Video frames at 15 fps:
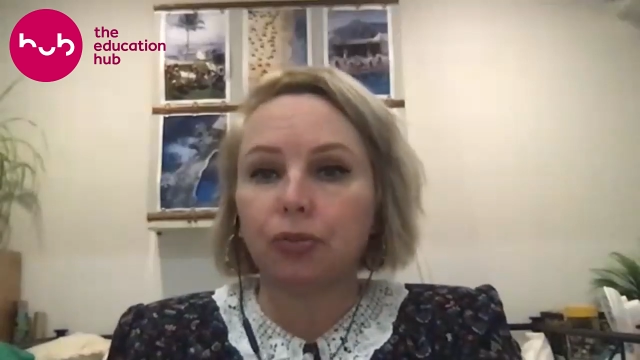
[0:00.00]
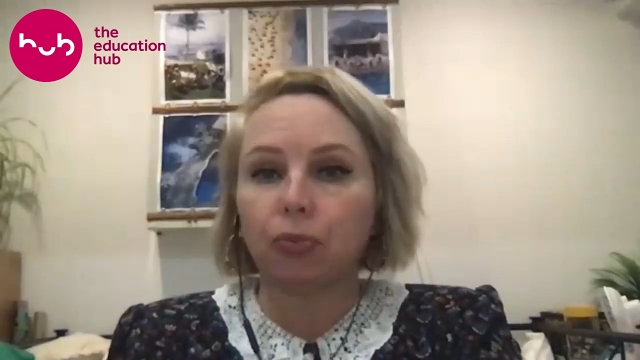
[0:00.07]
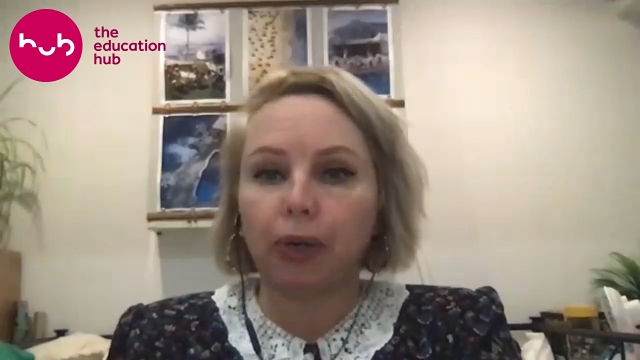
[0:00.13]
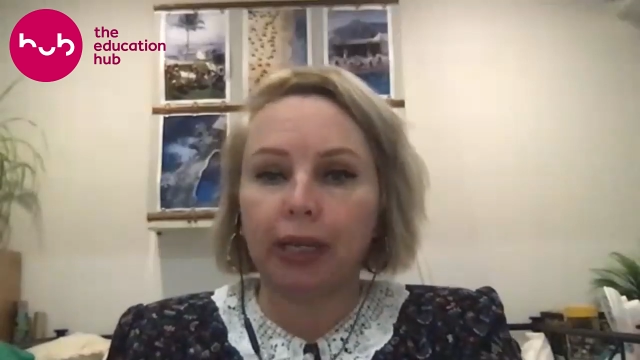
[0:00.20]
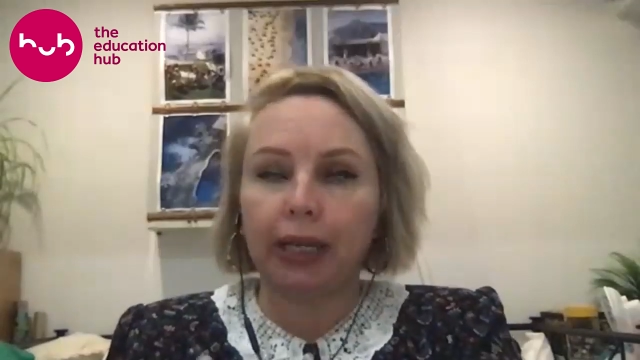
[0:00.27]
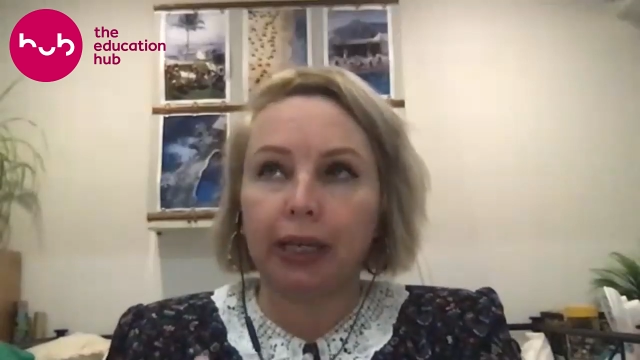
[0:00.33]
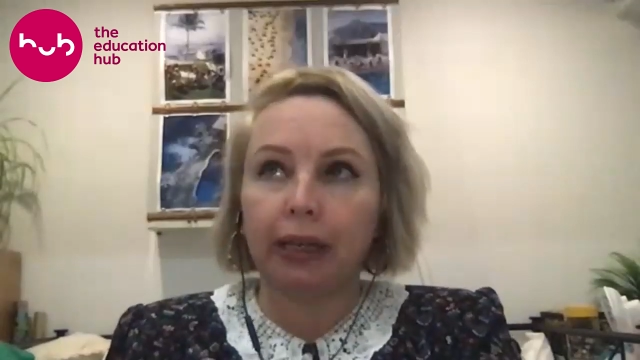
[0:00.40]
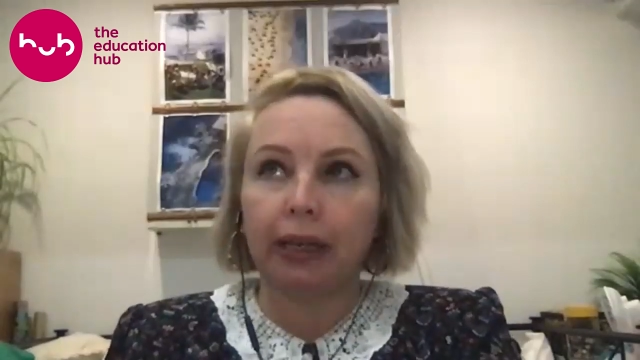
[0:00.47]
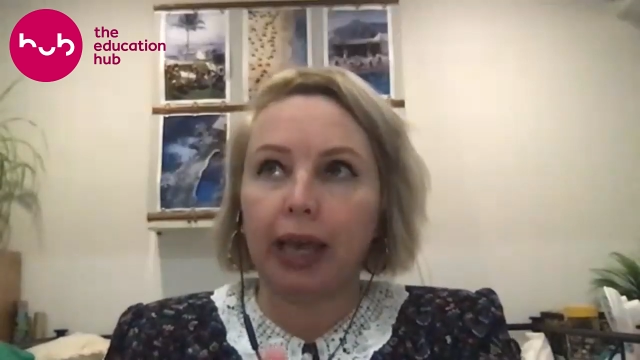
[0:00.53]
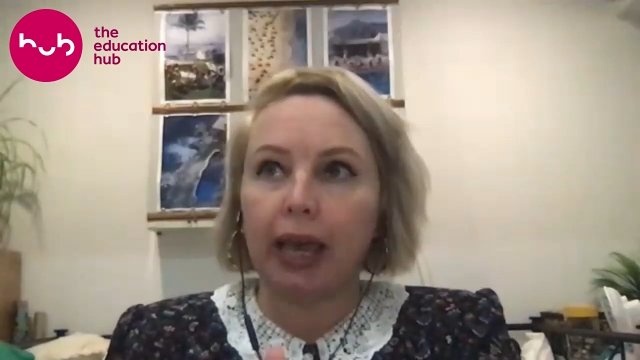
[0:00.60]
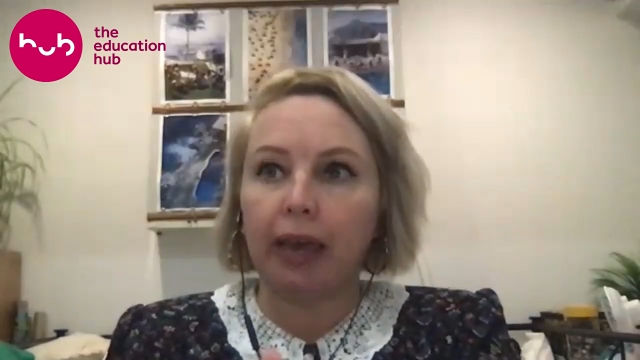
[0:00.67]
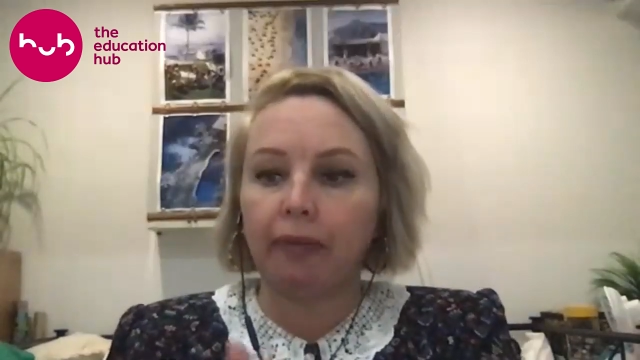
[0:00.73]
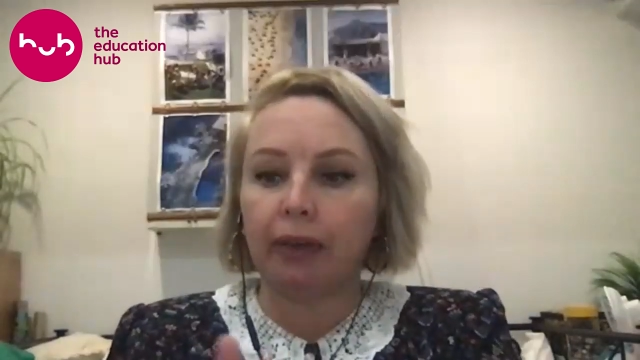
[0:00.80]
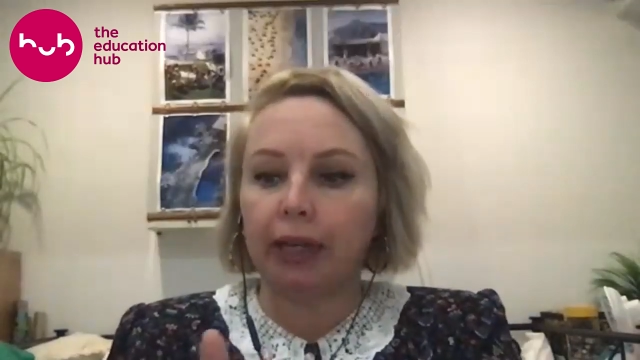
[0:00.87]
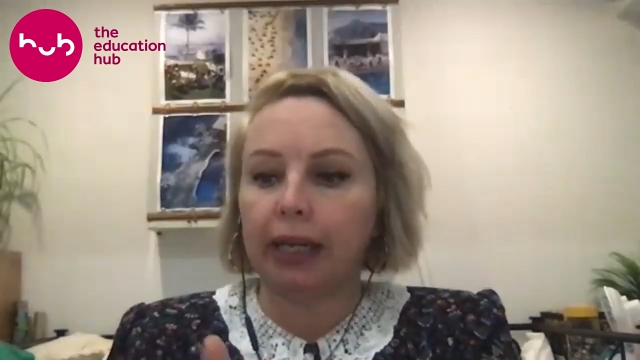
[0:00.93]
we're
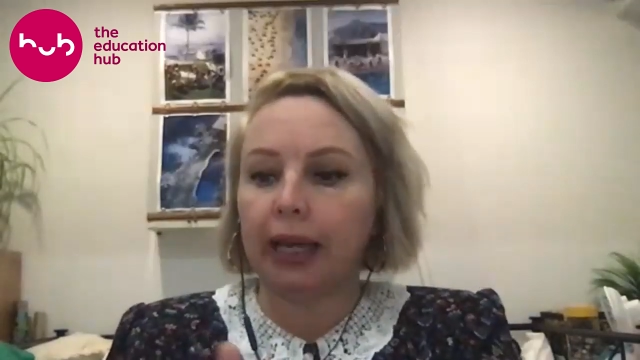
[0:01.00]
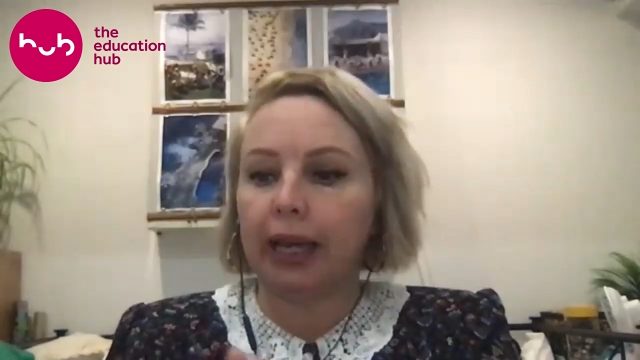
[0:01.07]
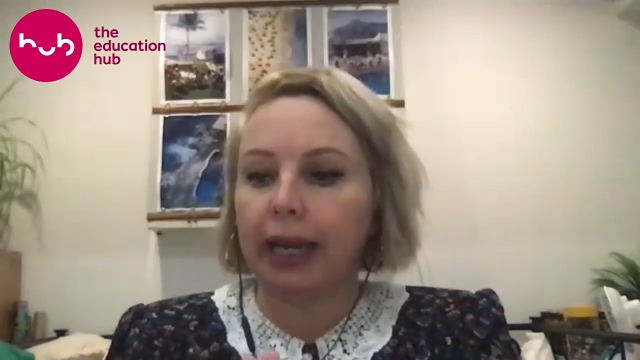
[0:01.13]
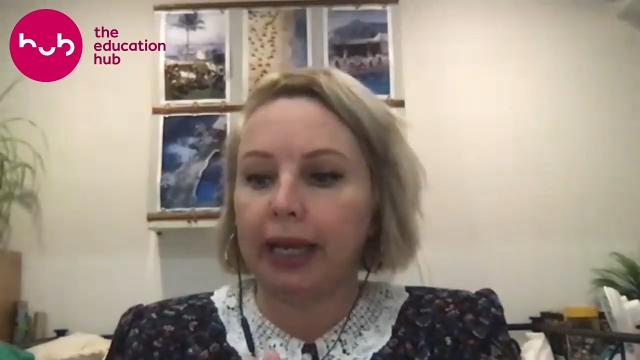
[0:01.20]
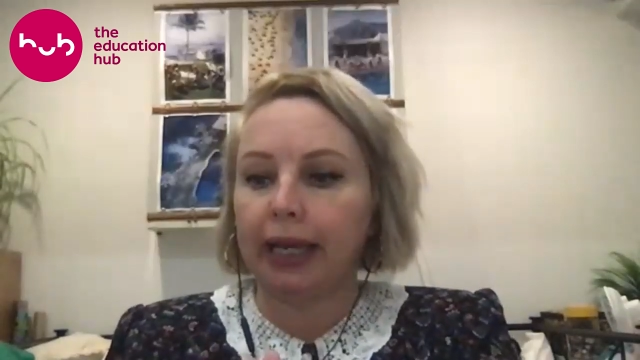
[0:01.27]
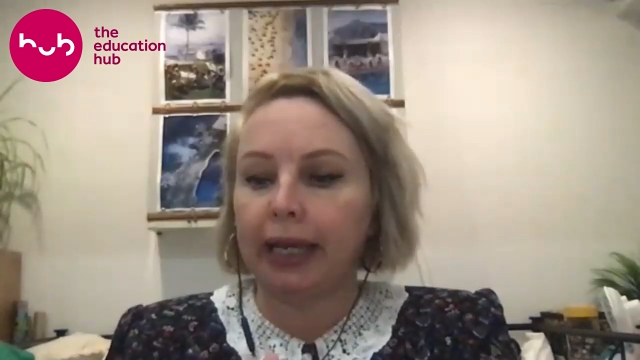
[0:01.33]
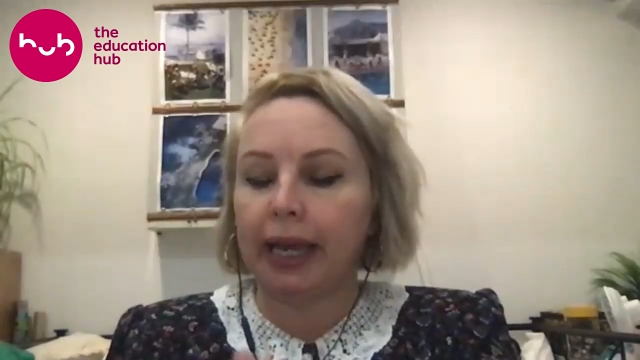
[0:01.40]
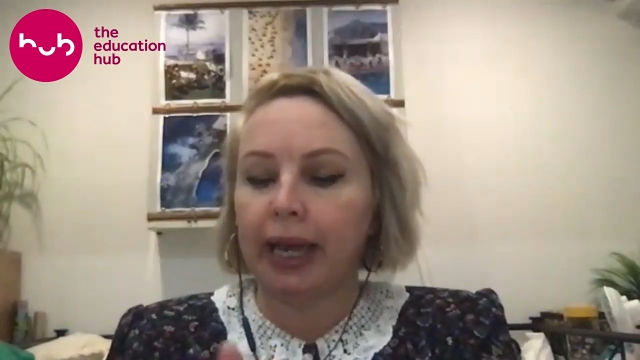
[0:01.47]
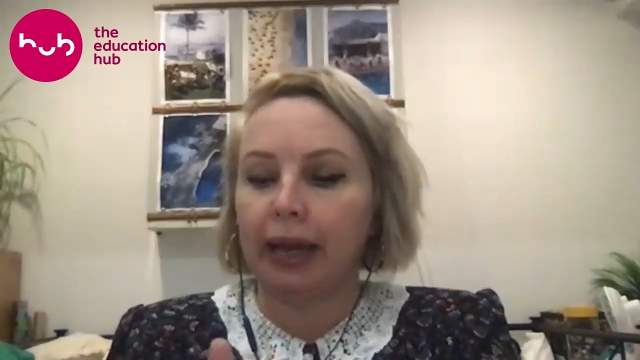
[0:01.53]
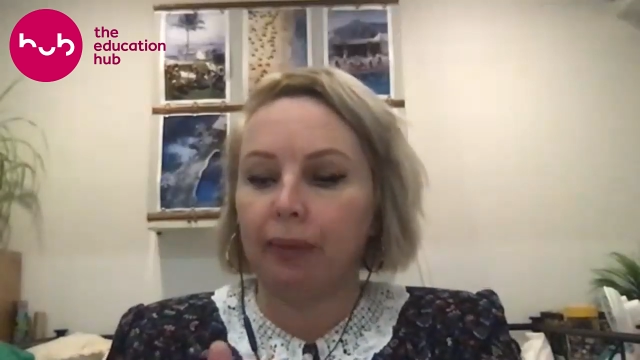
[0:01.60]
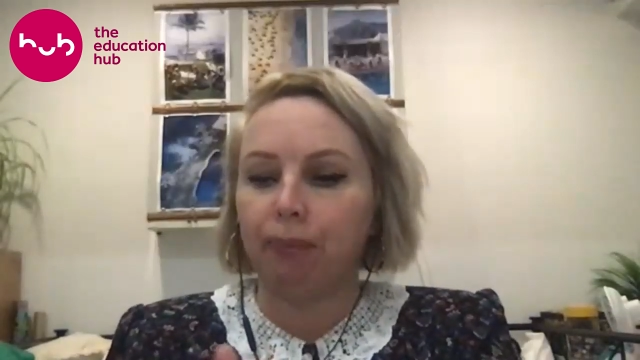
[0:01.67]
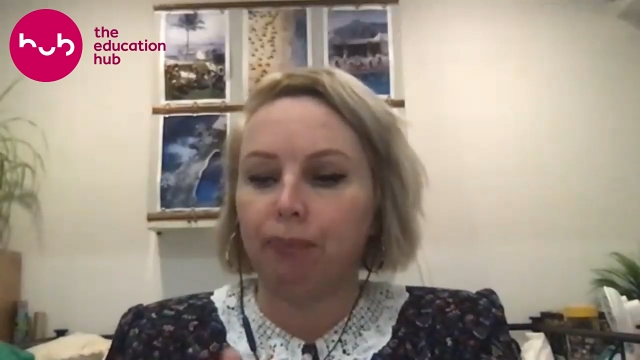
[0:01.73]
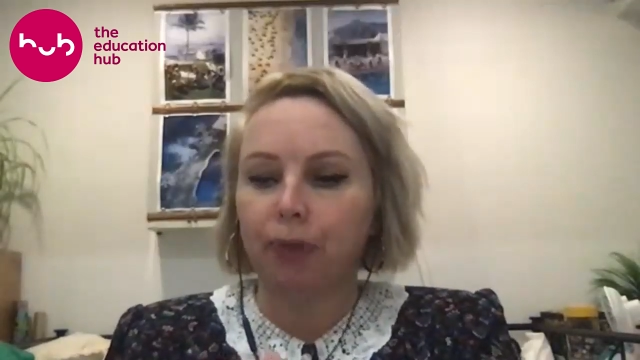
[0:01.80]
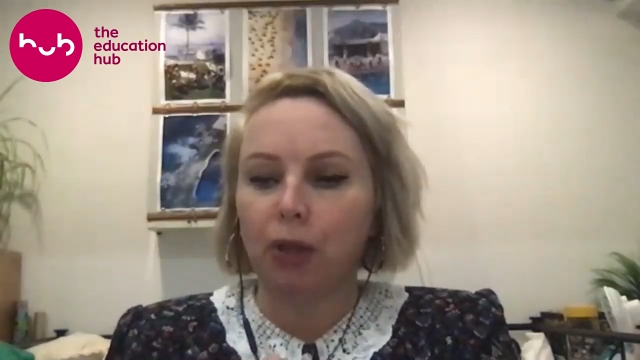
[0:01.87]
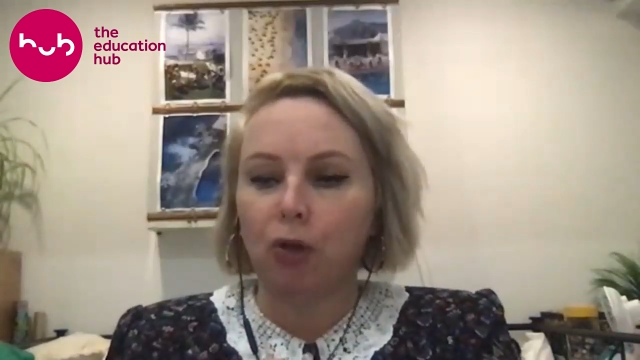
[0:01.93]
having a